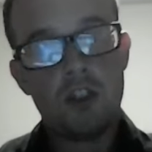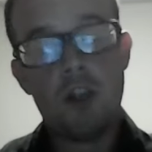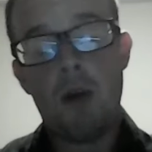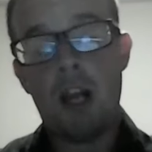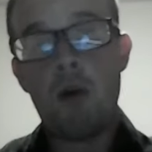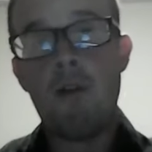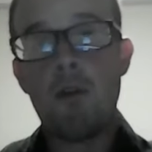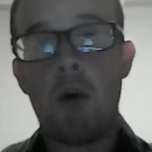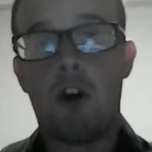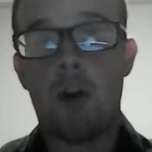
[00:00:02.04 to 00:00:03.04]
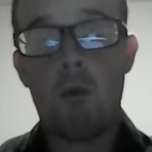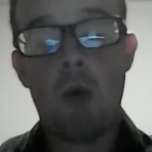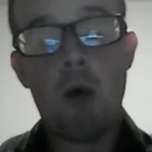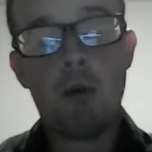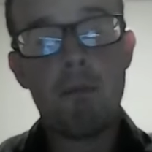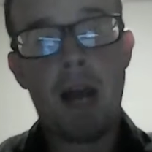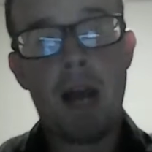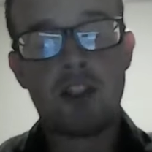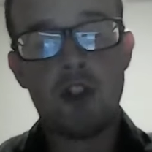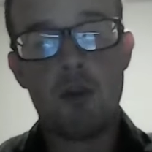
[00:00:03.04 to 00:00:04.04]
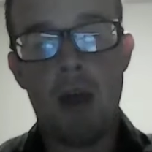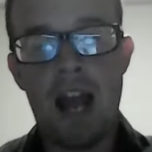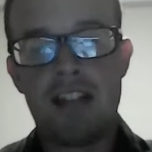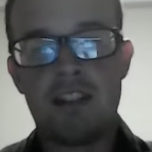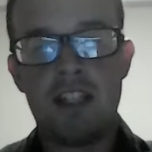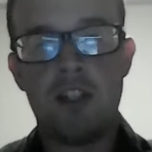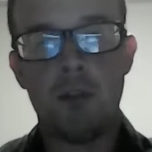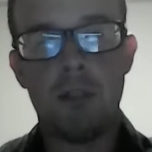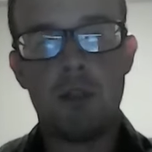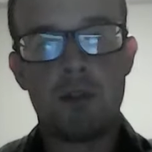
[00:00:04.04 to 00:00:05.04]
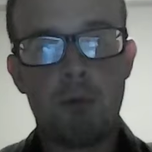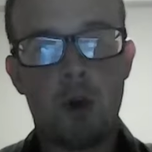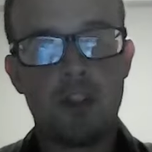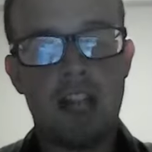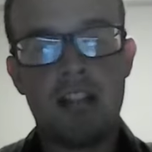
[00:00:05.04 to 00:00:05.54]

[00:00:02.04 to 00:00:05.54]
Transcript: So, hello everyone, and welcome back to STW Sports.